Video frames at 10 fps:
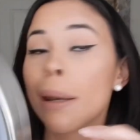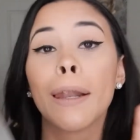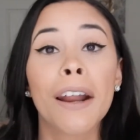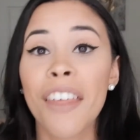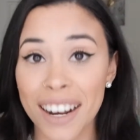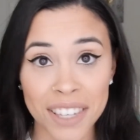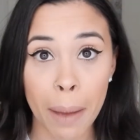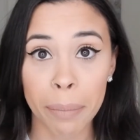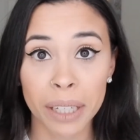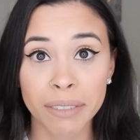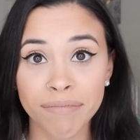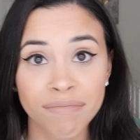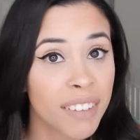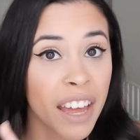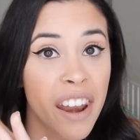None of that is happening.
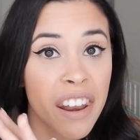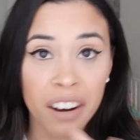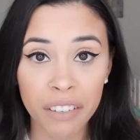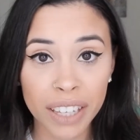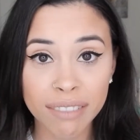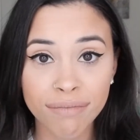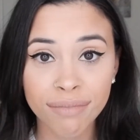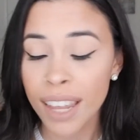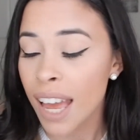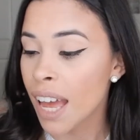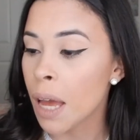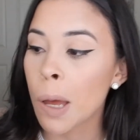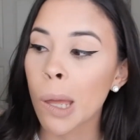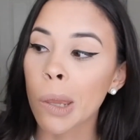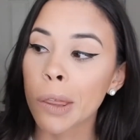None of it.
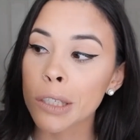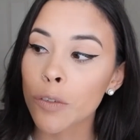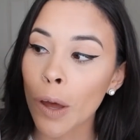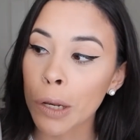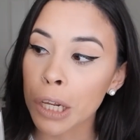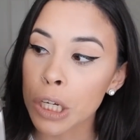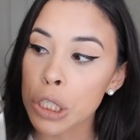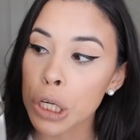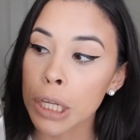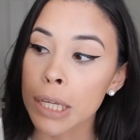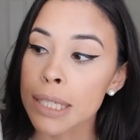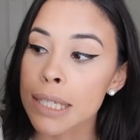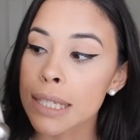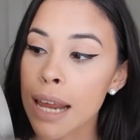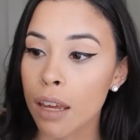This foundation is
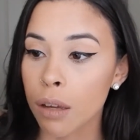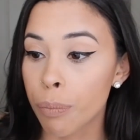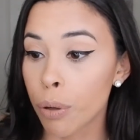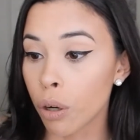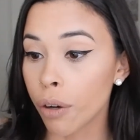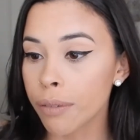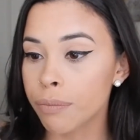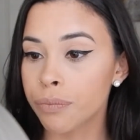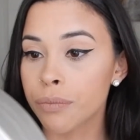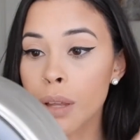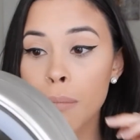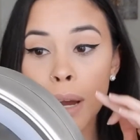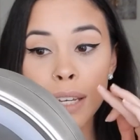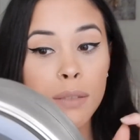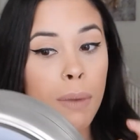staying put.
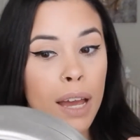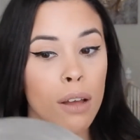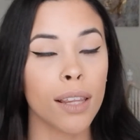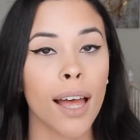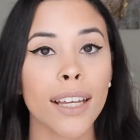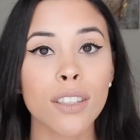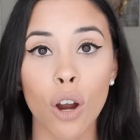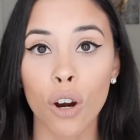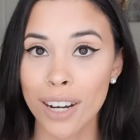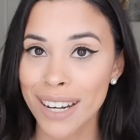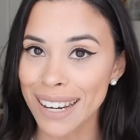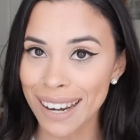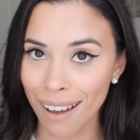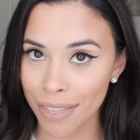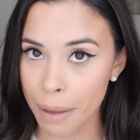My smile lines are
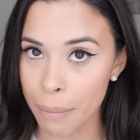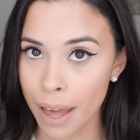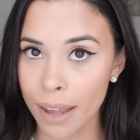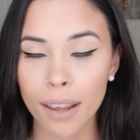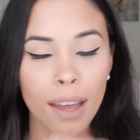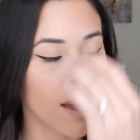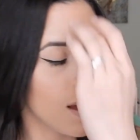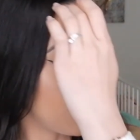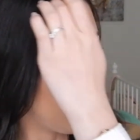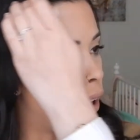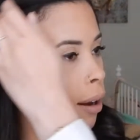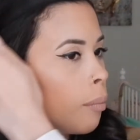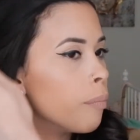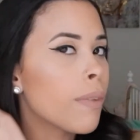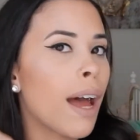not that bad.
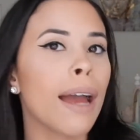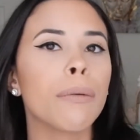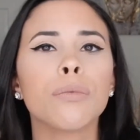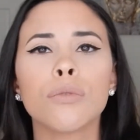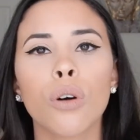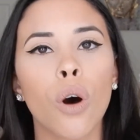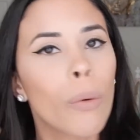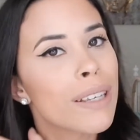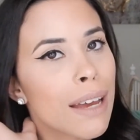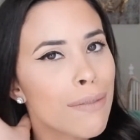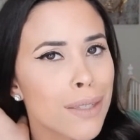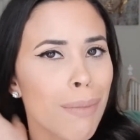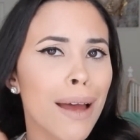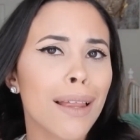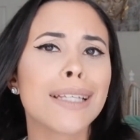You'll always have the
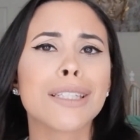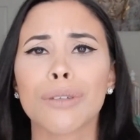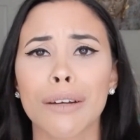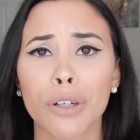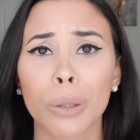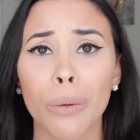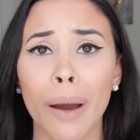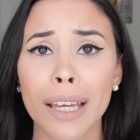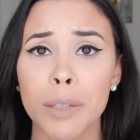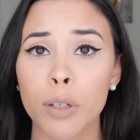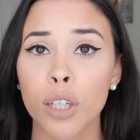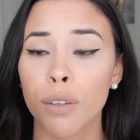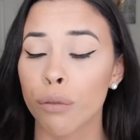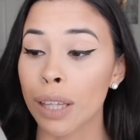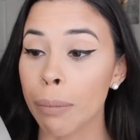smile lines. They'll never go away, especially if
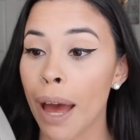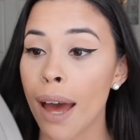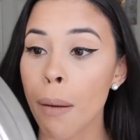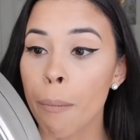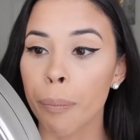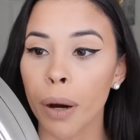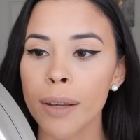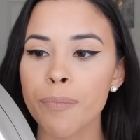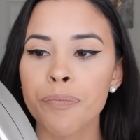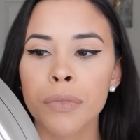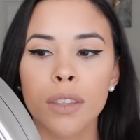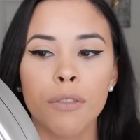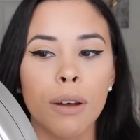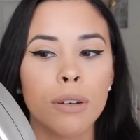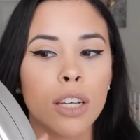they're really bad. But the
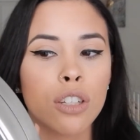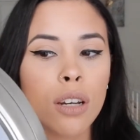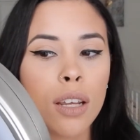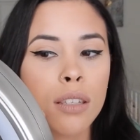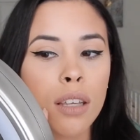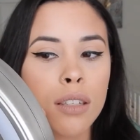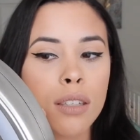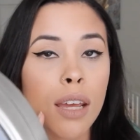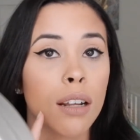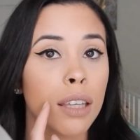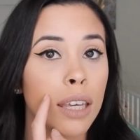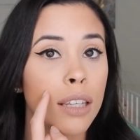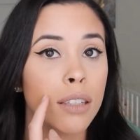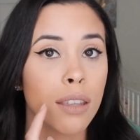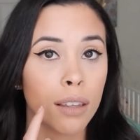foundation isn't settling
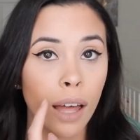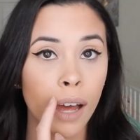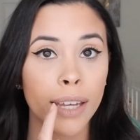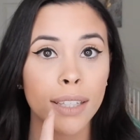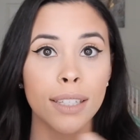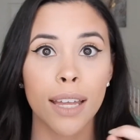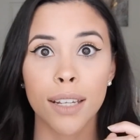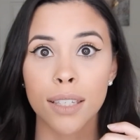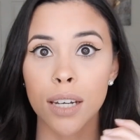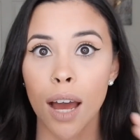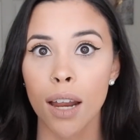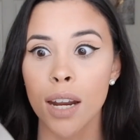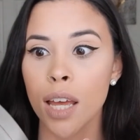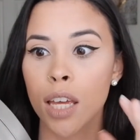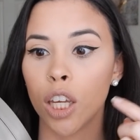into the lines and it's not
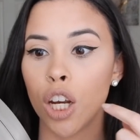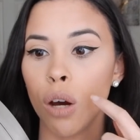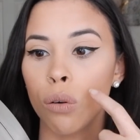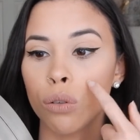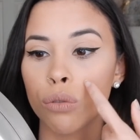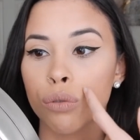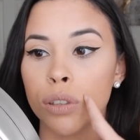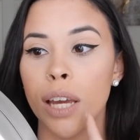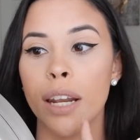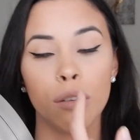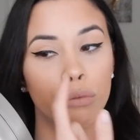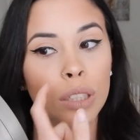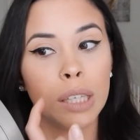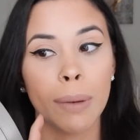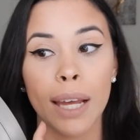you know, creating
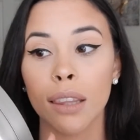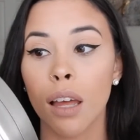really bad